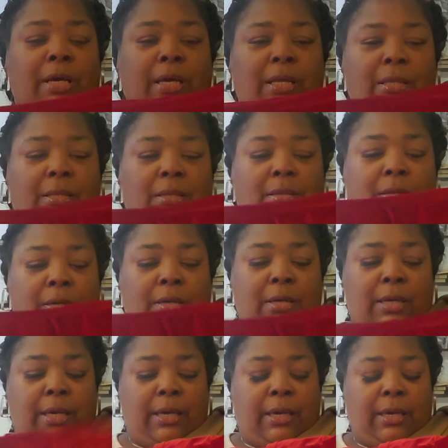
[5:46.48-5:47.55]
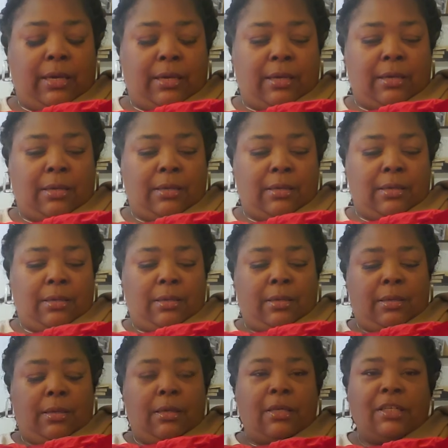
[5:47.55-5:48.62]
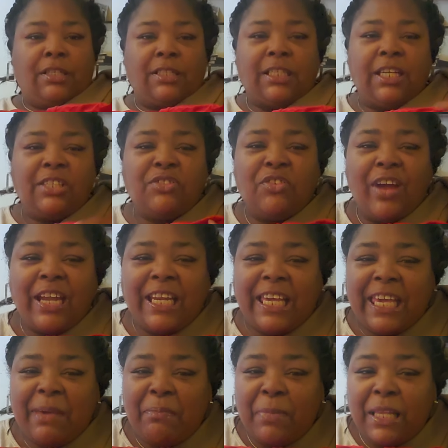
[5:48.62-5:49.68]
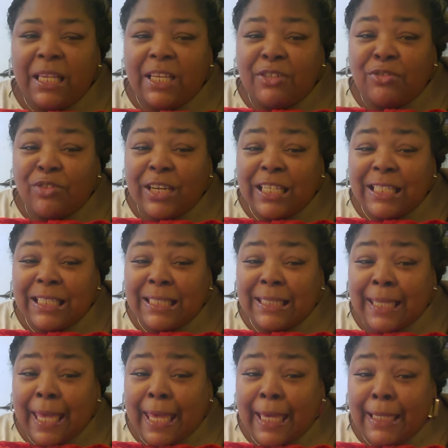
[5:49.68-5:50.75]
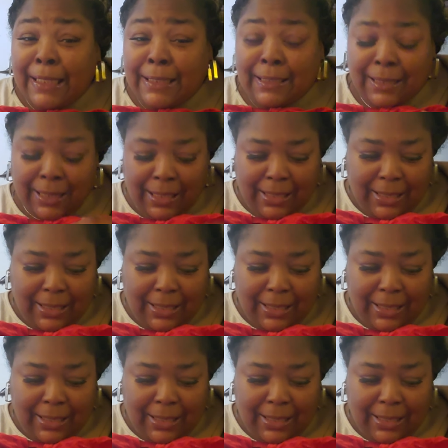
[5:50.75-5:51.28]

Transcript: at here. She trying to get me to dress sexy.